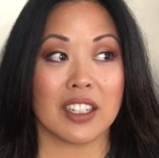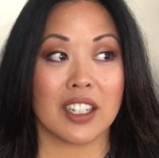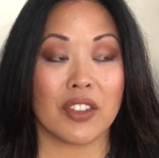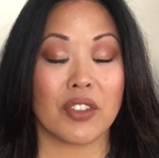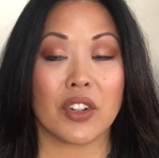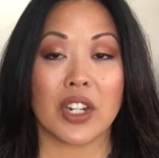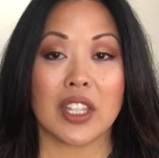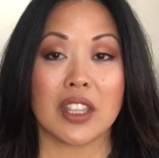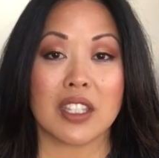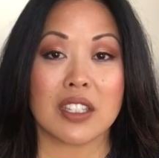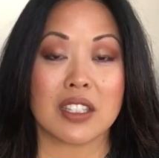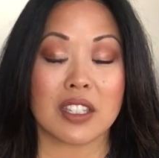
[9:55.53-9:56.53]
if you're in
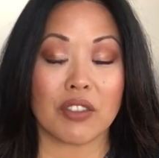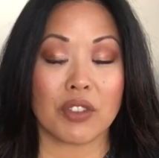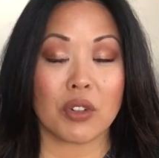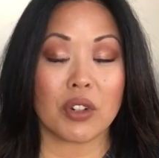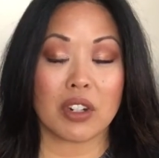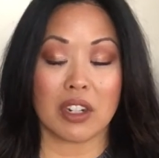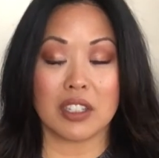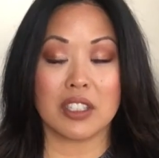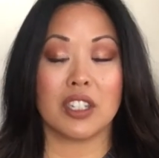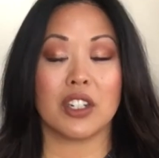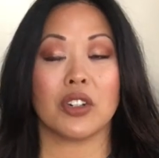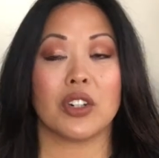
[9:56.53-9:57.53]
this, if you're a
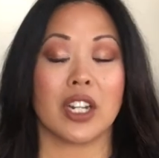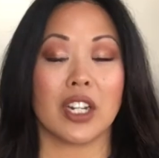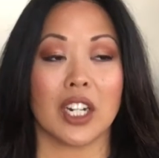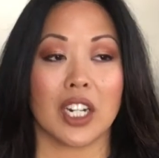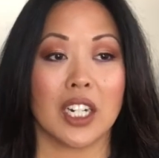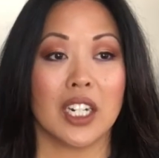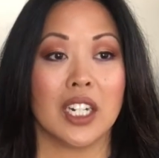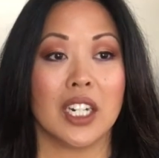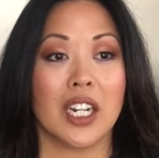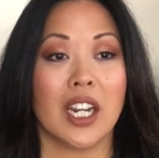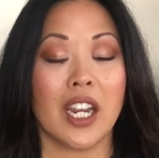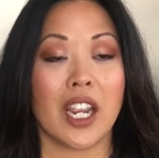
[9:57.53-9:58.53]
content creator
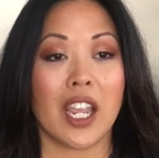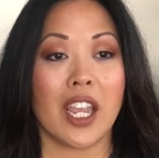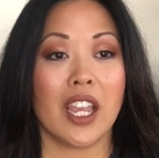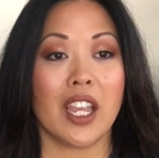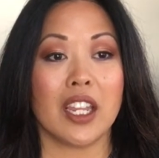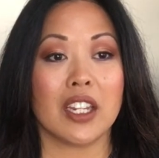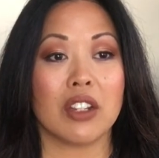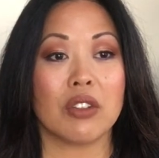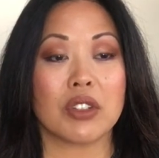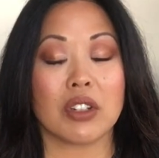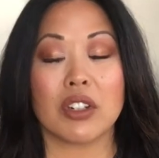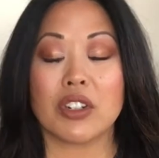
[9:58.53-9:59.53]
and you
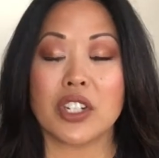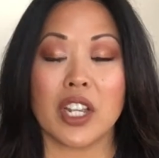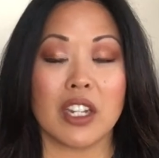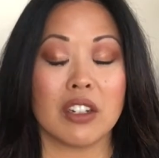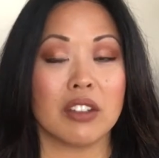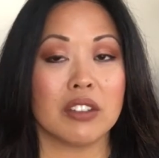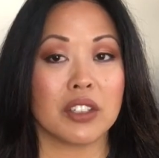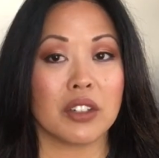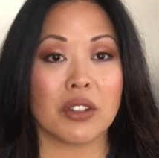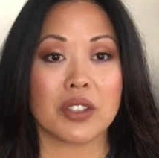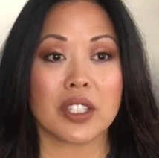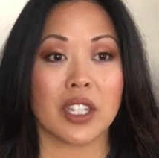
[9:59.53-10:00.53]
start your channel and you
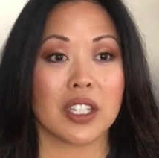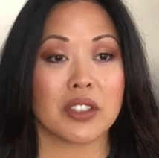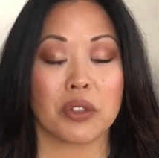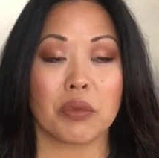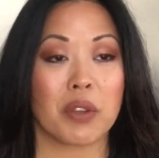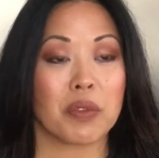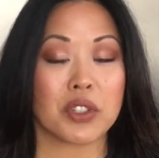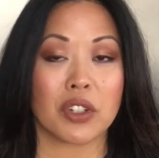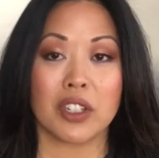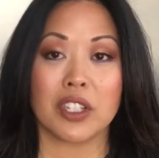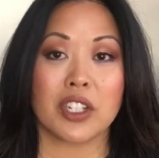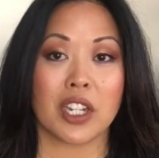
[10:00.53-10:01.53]
notice like certain people
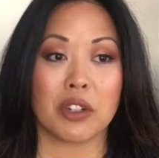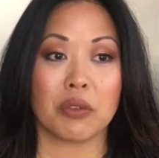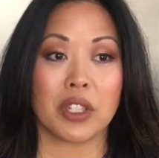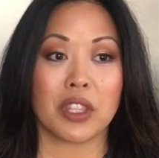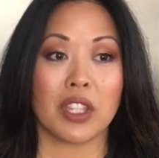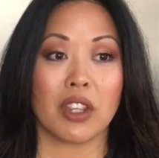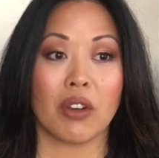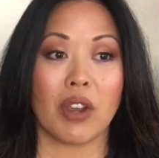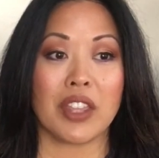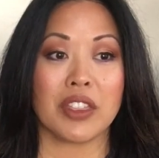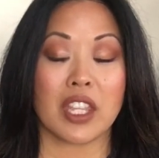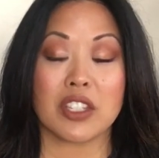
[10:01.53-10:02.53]
started the channel with you
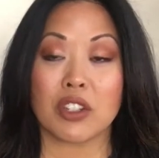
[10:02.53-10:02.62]
and they